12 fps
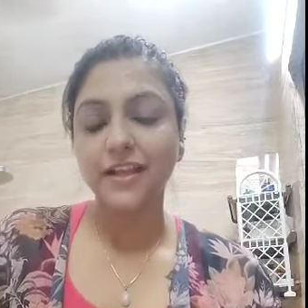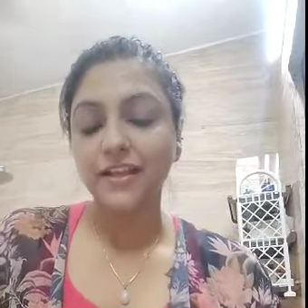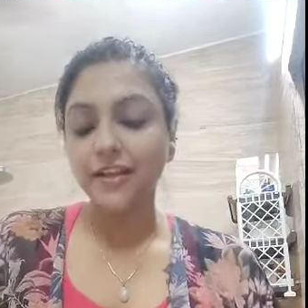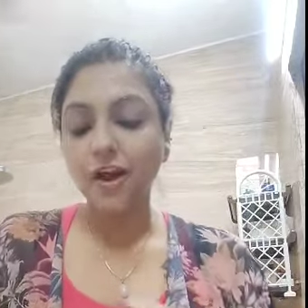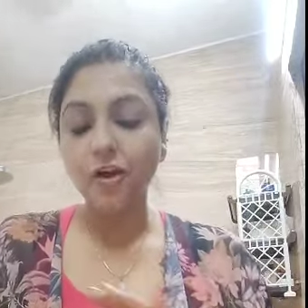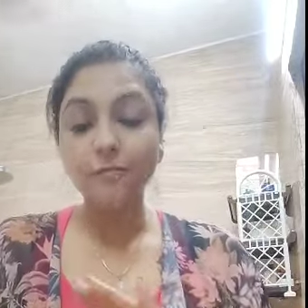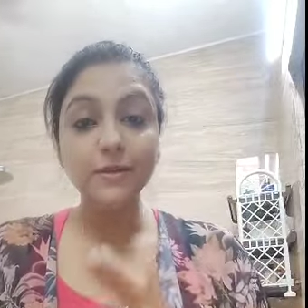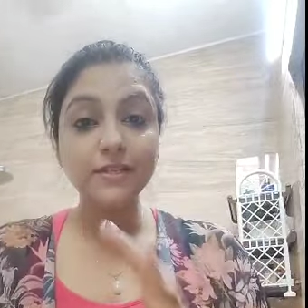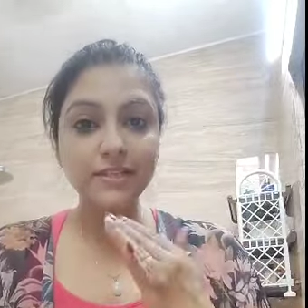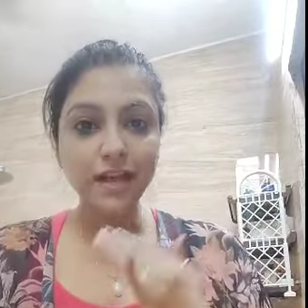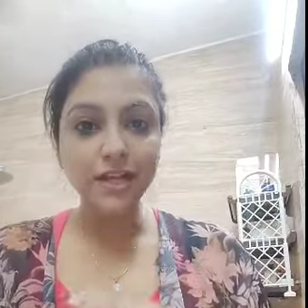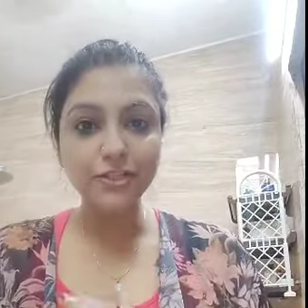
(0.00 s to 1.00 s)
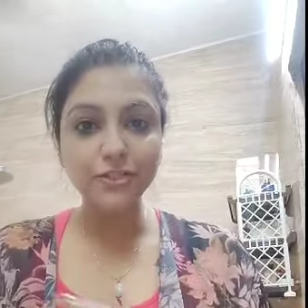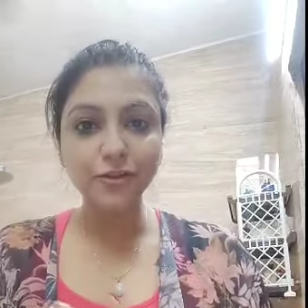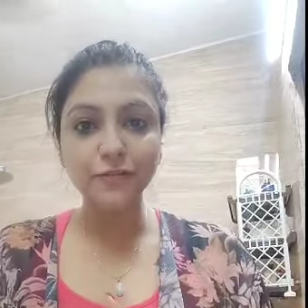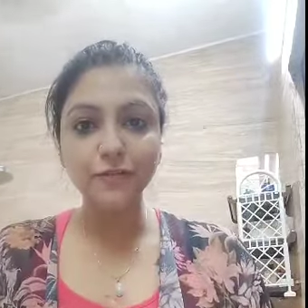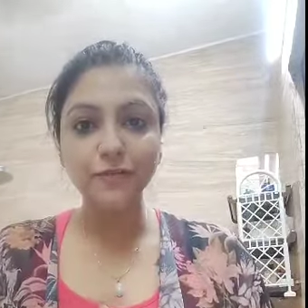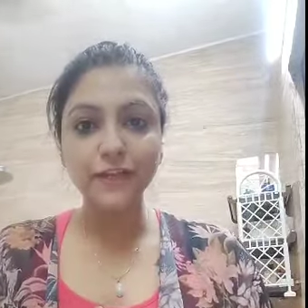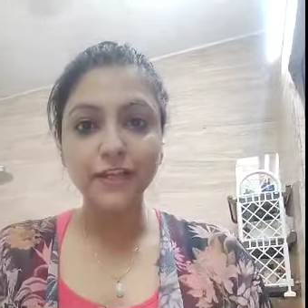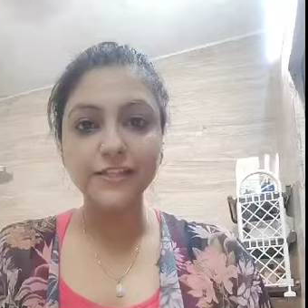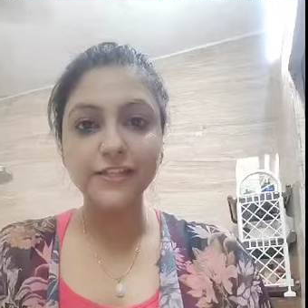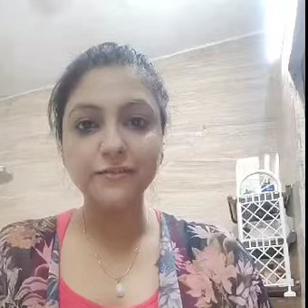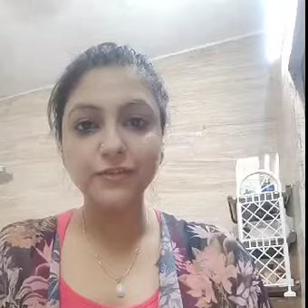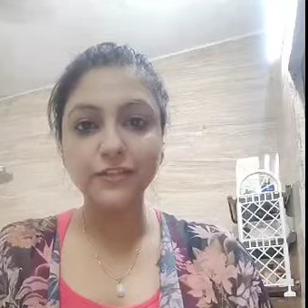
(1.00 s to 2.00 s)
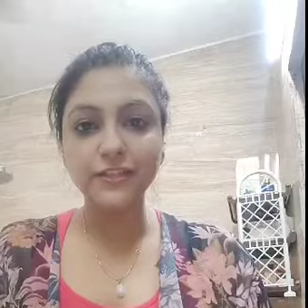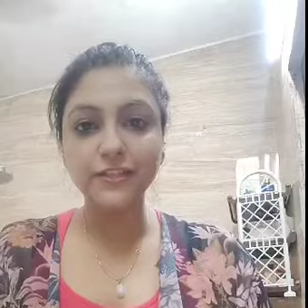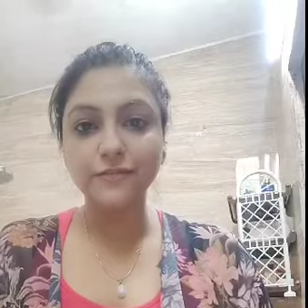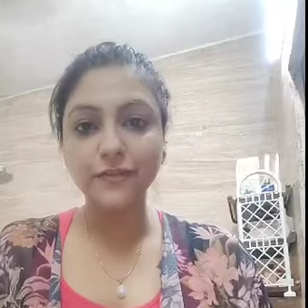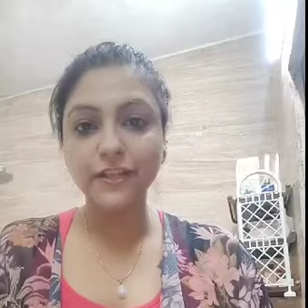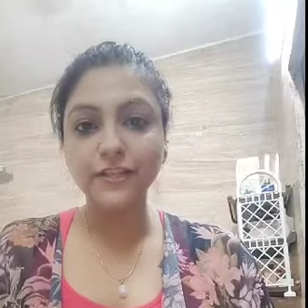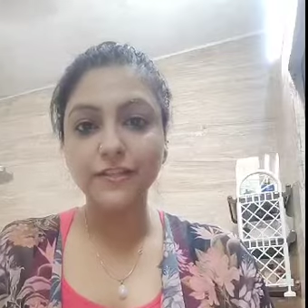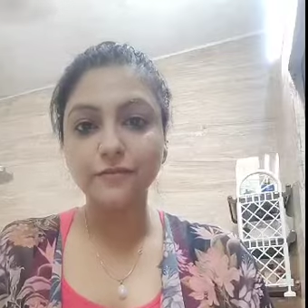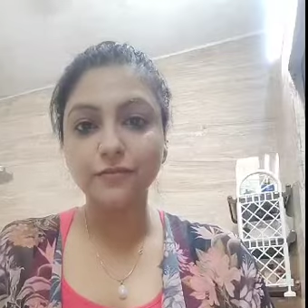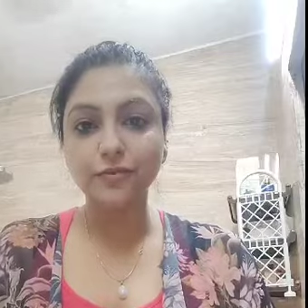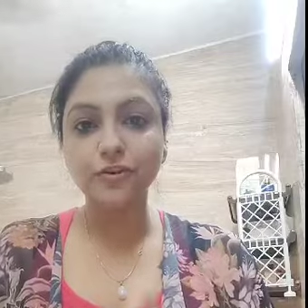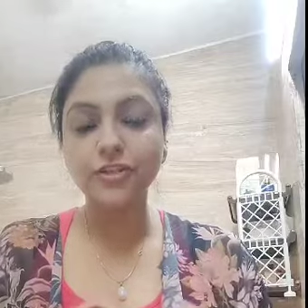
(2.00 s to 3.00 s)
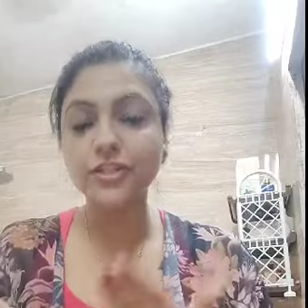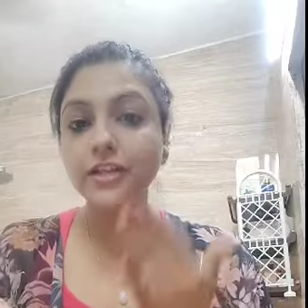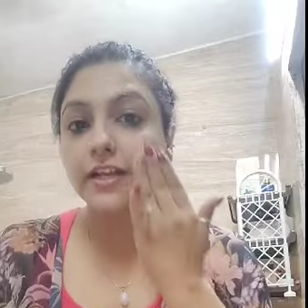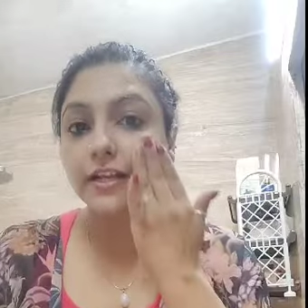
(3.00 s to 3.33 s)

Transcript: Now massage your face with this face wash